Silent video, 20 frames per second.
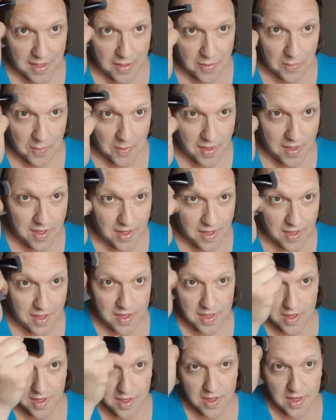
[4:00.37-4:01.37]
in,
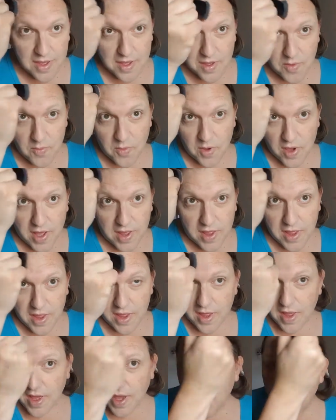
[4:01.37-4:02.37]
but
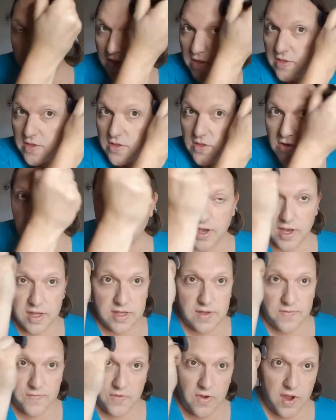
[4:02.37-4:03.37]
that's the
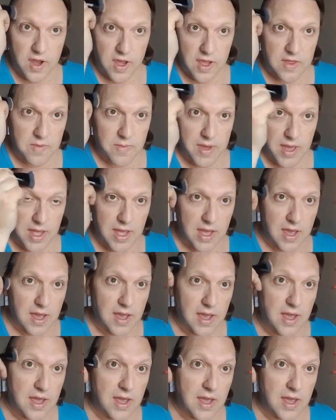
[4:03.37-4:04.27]
joys of trying to make